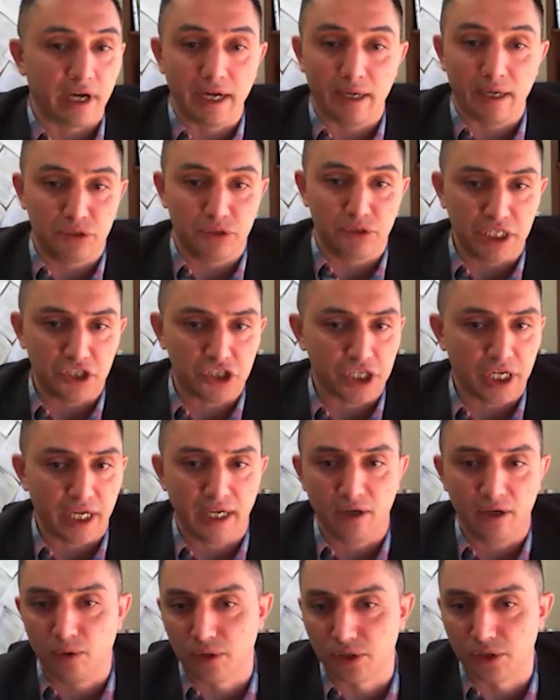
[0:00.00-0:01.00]
I'm
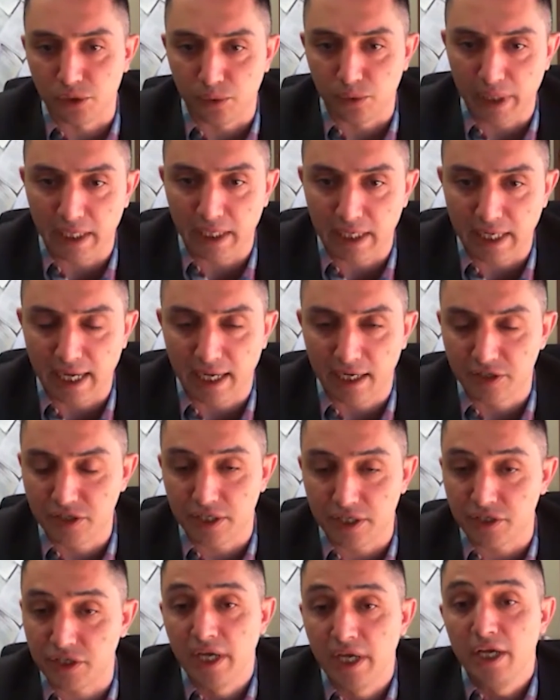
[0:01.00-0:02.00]
teaching or doing
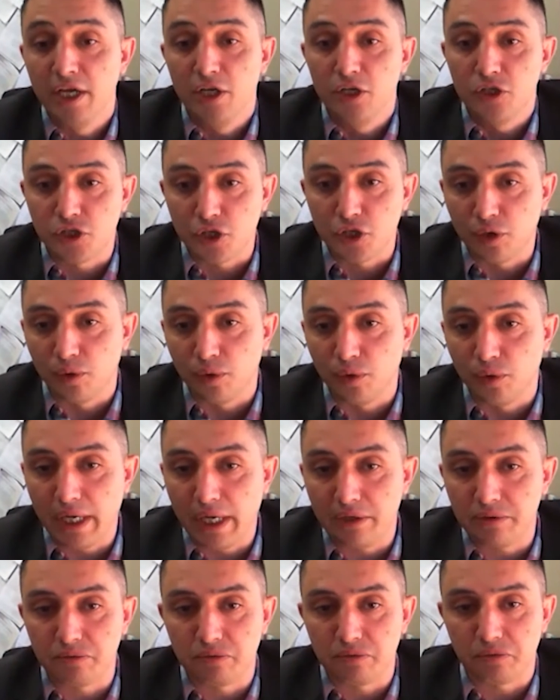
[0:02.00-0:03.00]
analysis.
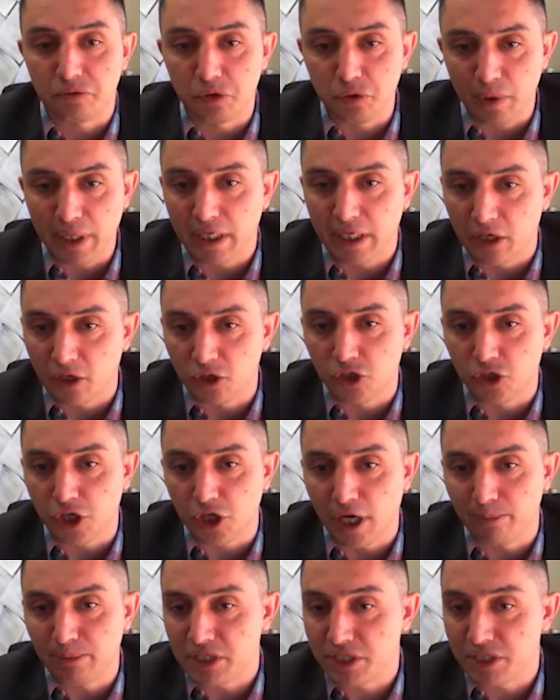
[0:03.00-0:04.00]
So doing a good
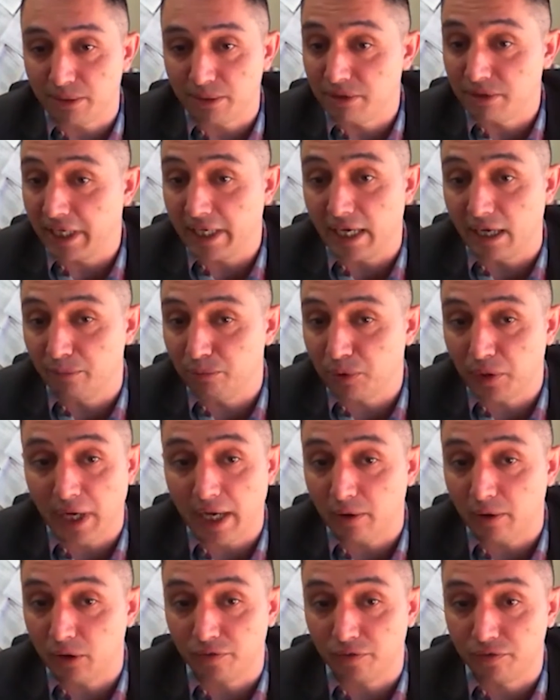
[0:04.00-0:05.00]
job is something I'm
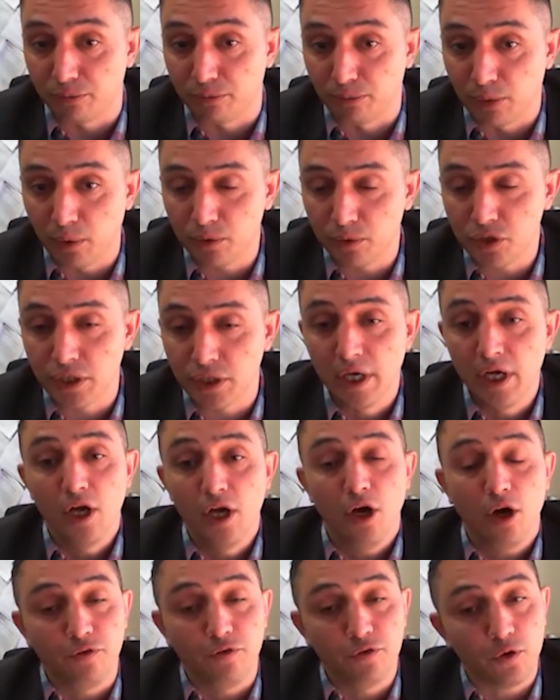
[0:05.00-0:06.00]
proud of the most.
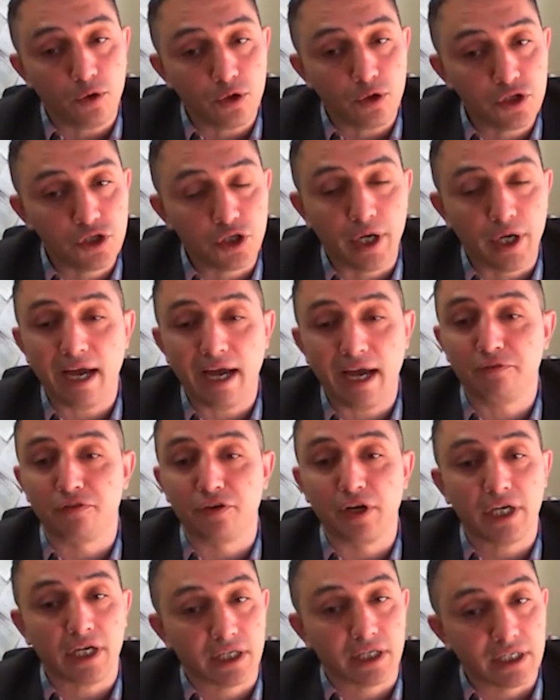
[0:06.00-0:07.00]
Of course, you have
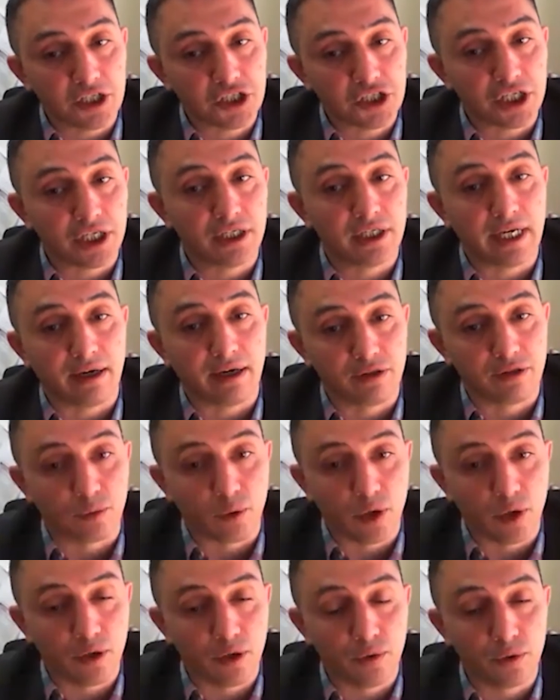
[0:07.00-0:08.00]
recognition down the
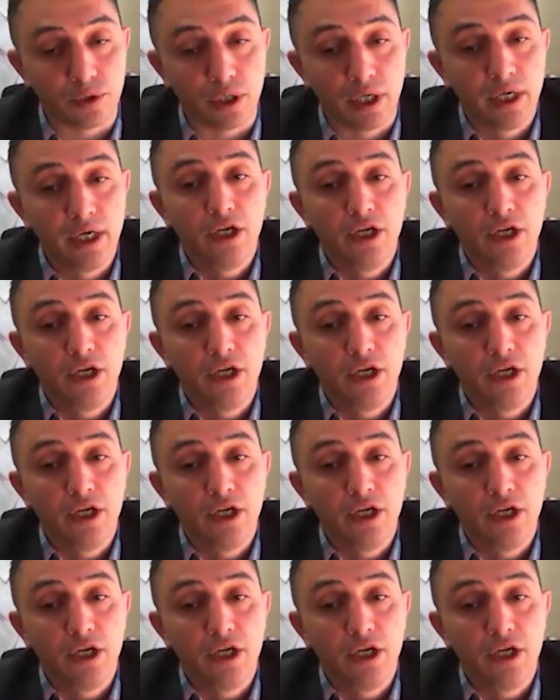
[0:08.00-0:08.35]
road.